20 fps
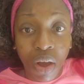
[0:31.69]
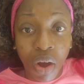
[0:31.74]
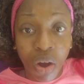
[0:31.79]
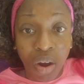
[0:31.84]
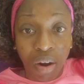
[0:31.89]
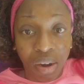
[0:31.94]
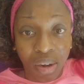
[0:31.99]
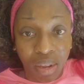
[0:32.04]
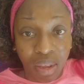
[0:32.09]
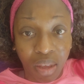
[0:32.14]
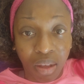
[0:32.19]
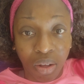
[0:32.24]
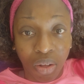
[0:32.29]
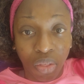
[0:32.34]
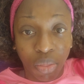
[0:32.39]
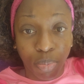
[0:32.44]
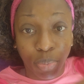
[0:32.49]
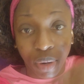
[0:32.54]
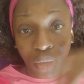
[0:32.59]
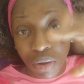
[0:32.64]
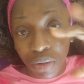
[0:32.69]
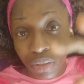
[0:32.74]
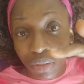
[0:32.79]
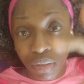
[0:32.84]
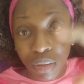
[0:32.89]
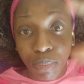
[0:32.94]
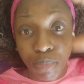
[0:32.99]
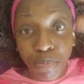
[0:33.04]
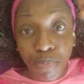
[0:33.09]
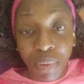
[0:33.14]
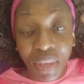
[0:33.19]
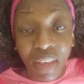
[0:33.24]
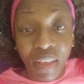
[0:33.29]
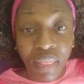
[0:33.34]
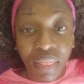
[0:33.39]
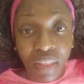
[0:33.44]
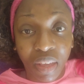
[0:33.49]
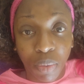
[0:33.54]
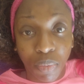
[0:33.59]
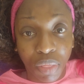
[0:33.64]
heart health, but also the big
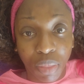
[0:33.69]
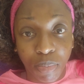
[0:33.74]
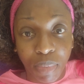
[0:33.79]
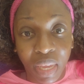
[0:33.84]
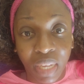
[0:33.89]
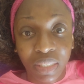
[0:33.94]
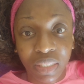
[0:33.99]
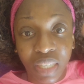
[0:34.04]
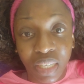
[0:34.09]
thing with men,